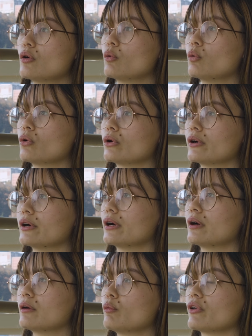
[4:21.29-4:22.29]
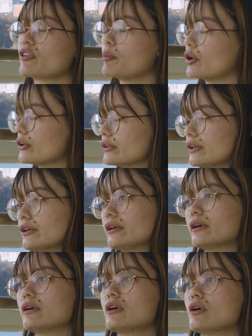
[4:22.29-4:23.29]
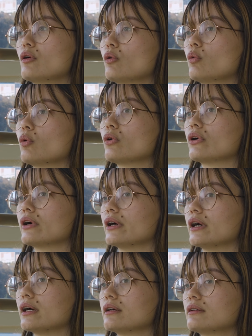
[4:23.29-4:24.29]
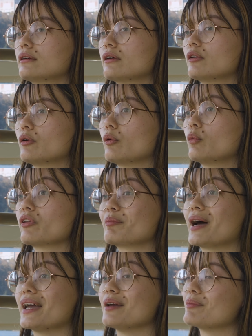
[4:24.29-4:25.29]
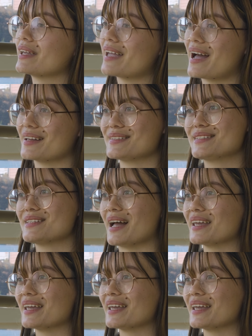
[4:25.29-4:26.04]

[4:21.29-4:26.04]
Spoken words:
or with a partner, or with my cats.